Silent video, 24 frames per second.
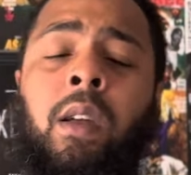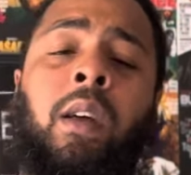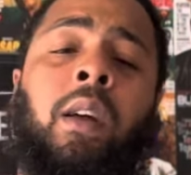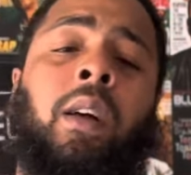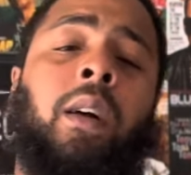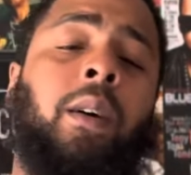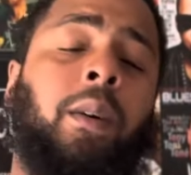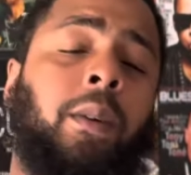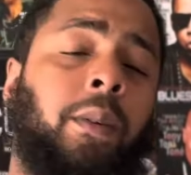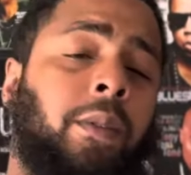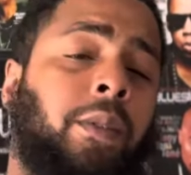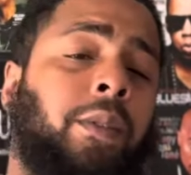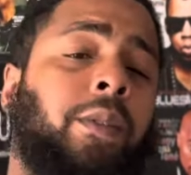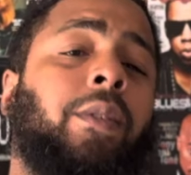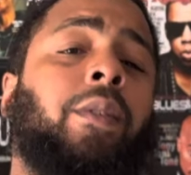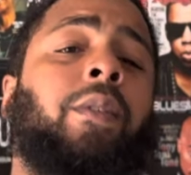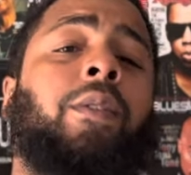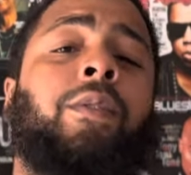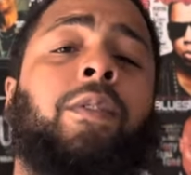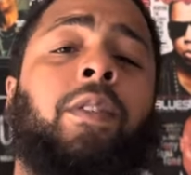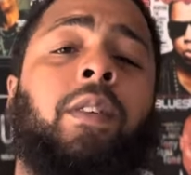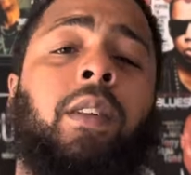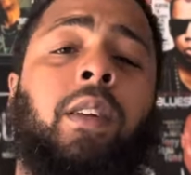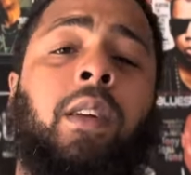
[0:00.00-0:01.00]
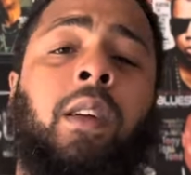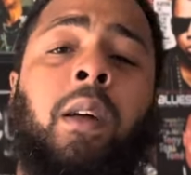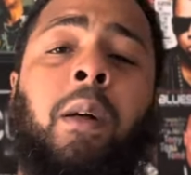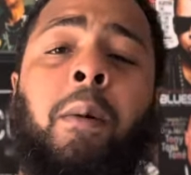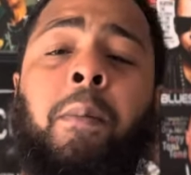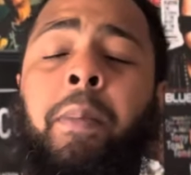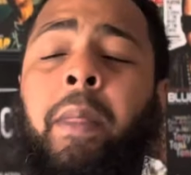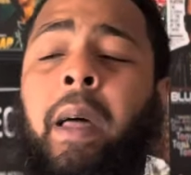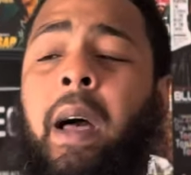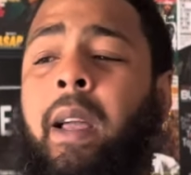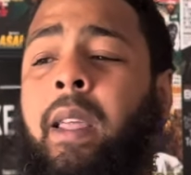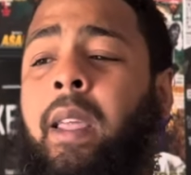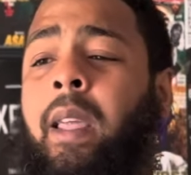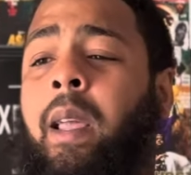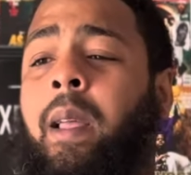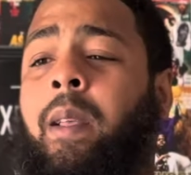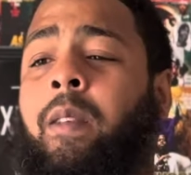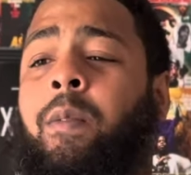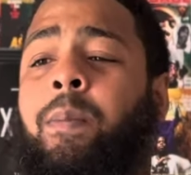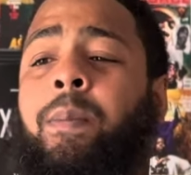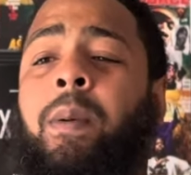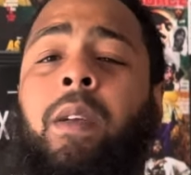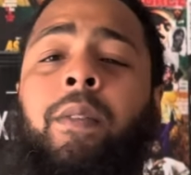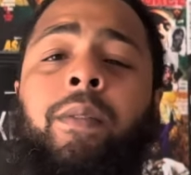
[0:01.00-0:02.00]
Because, truthfully, I can't
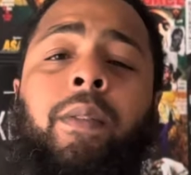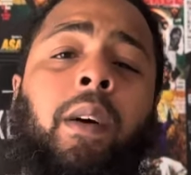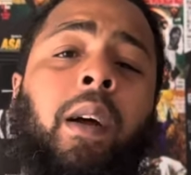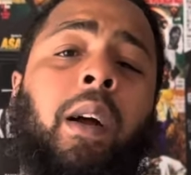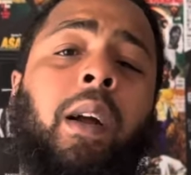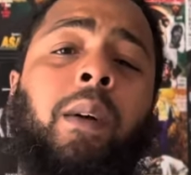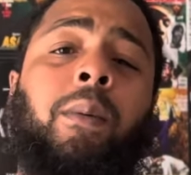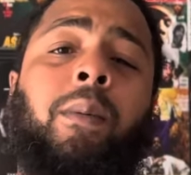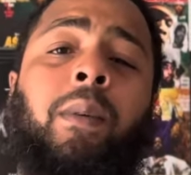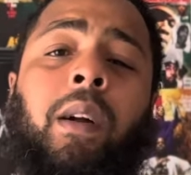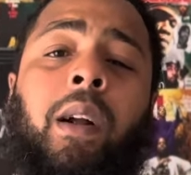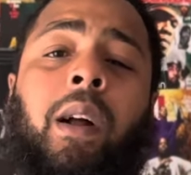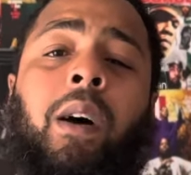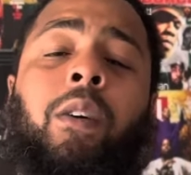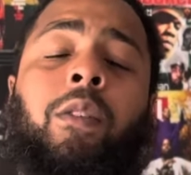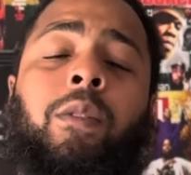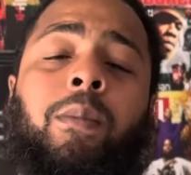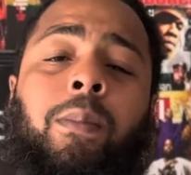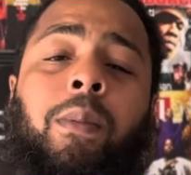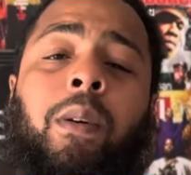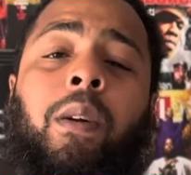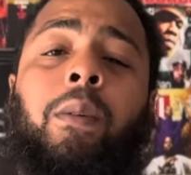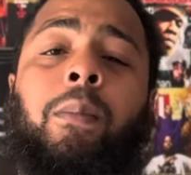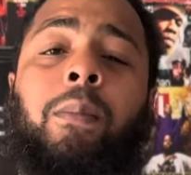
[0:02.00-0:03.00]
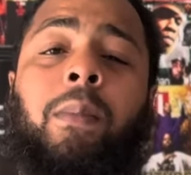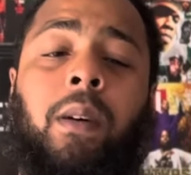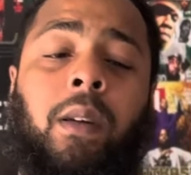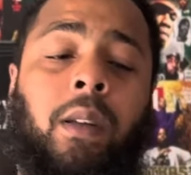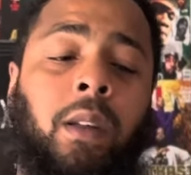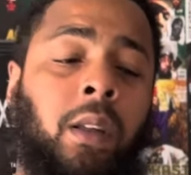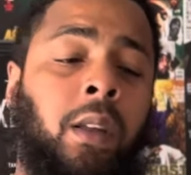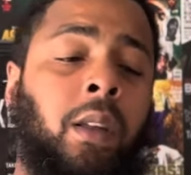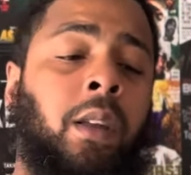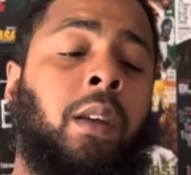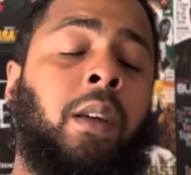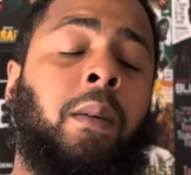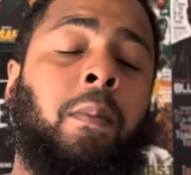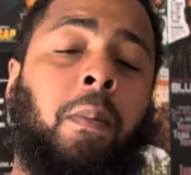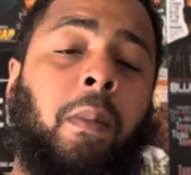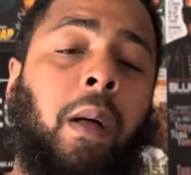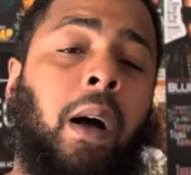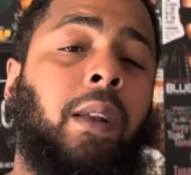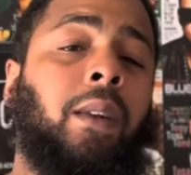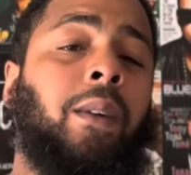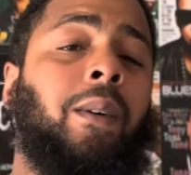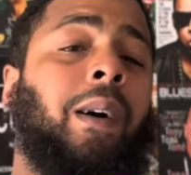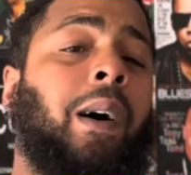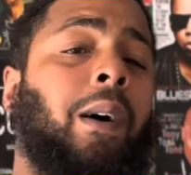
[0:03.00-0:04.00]
speak for everywhere else, bro. But
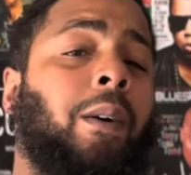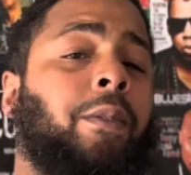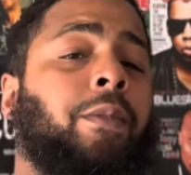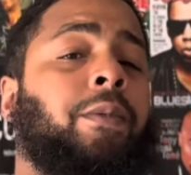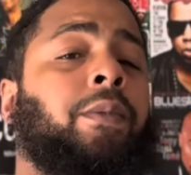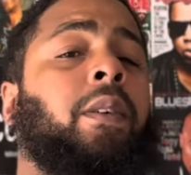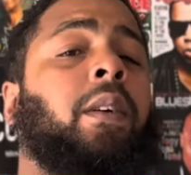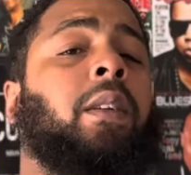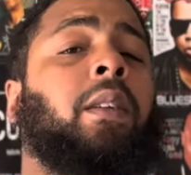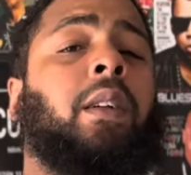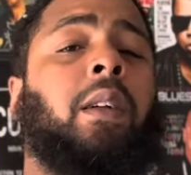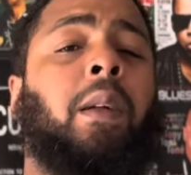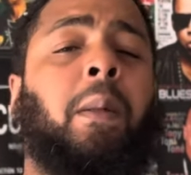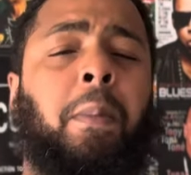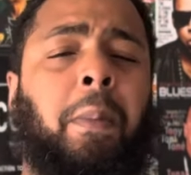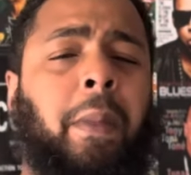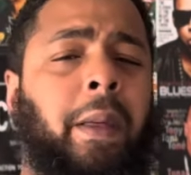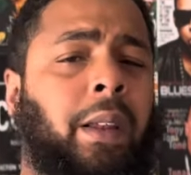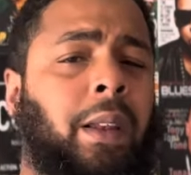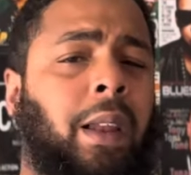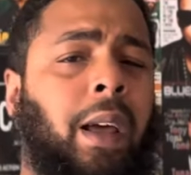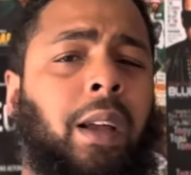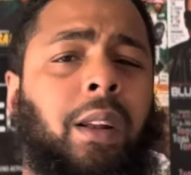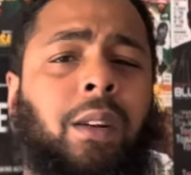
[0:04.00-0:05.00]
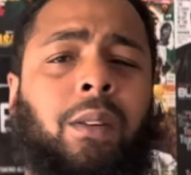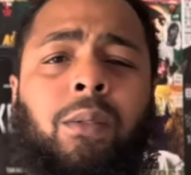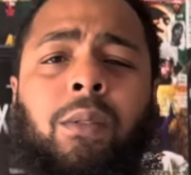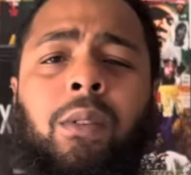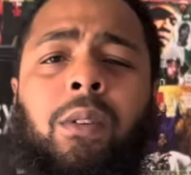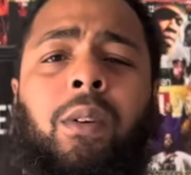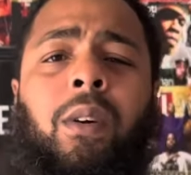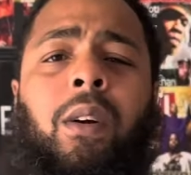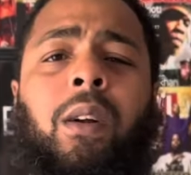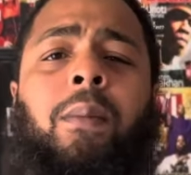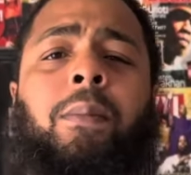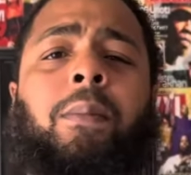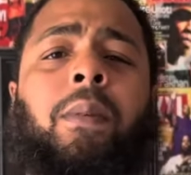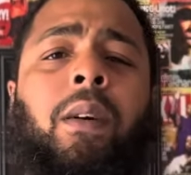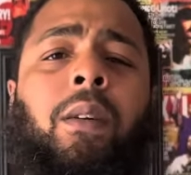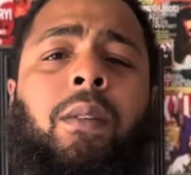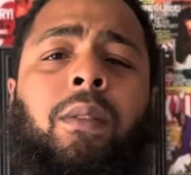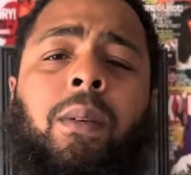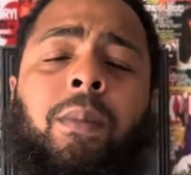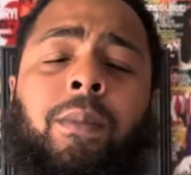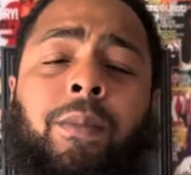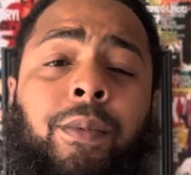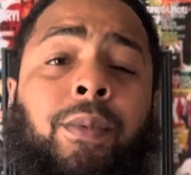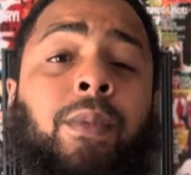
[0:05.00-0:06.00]
I know out Philly and, like, New York, bro,
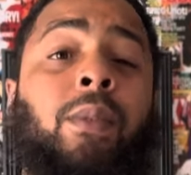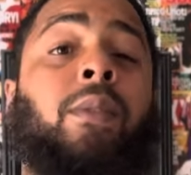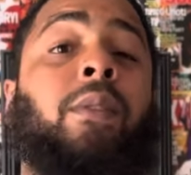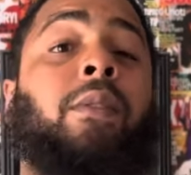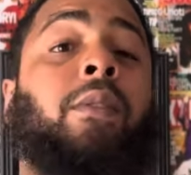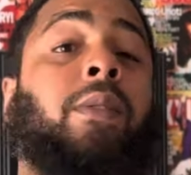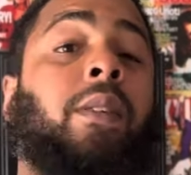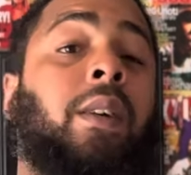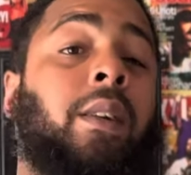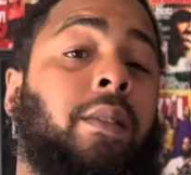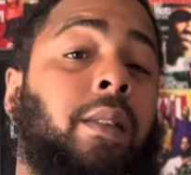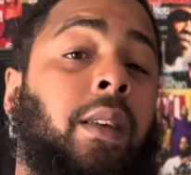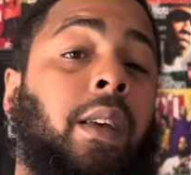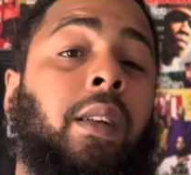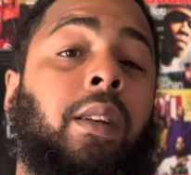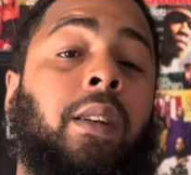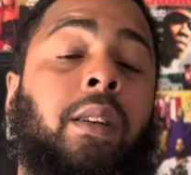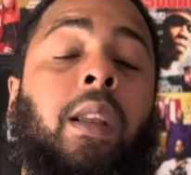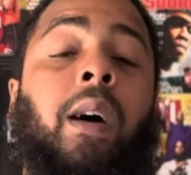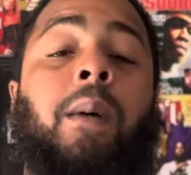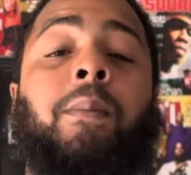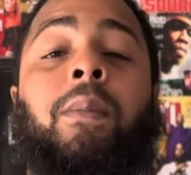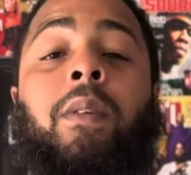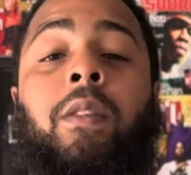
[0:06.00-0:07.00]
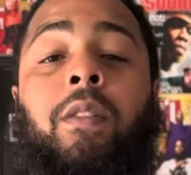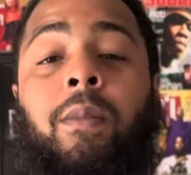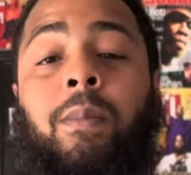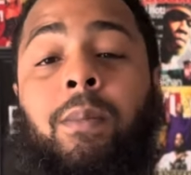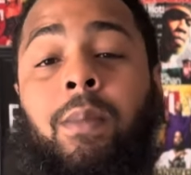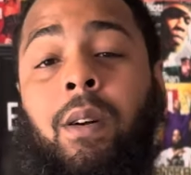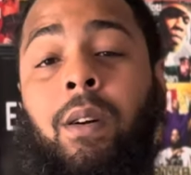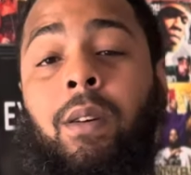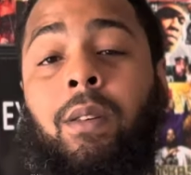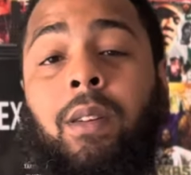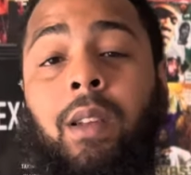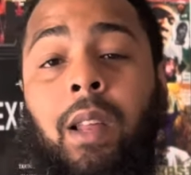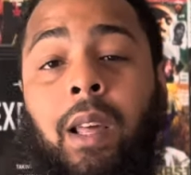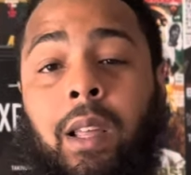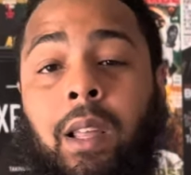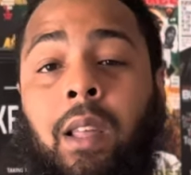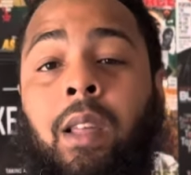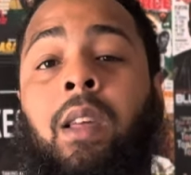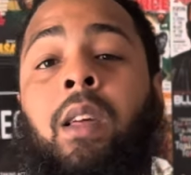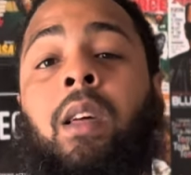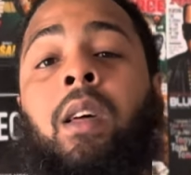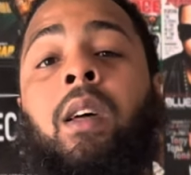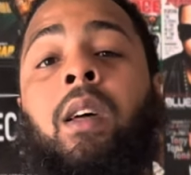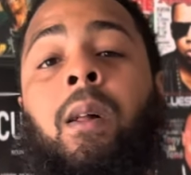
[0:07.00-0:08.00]
them food trucks hit numbers, bro. Like,
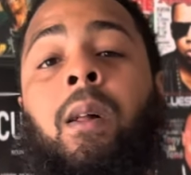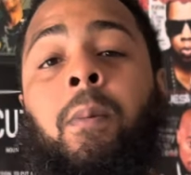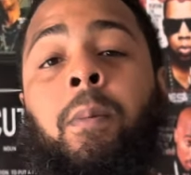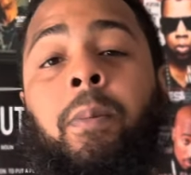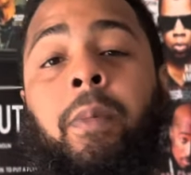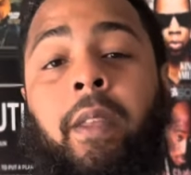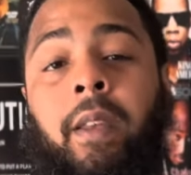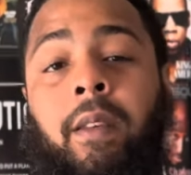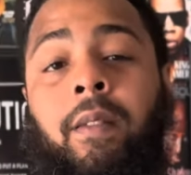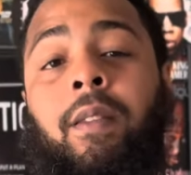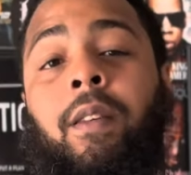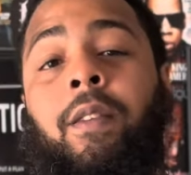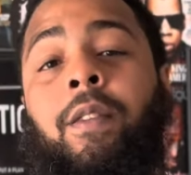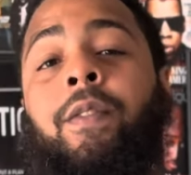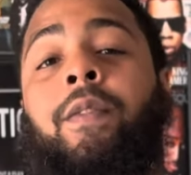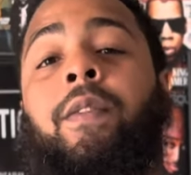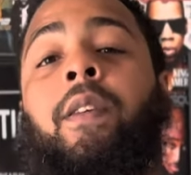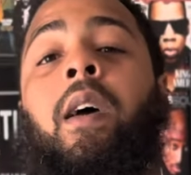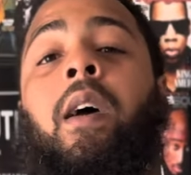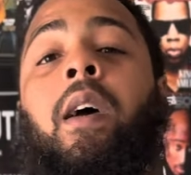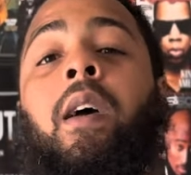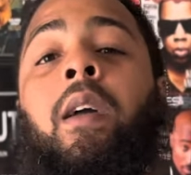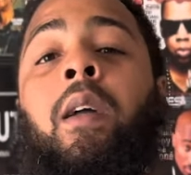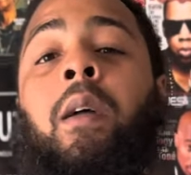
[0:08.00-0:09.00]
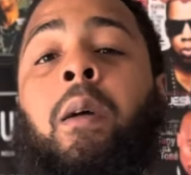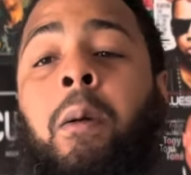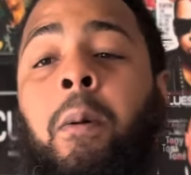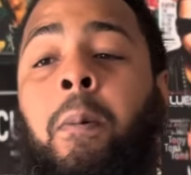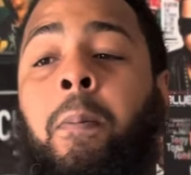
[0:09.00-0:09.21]
it's a fact.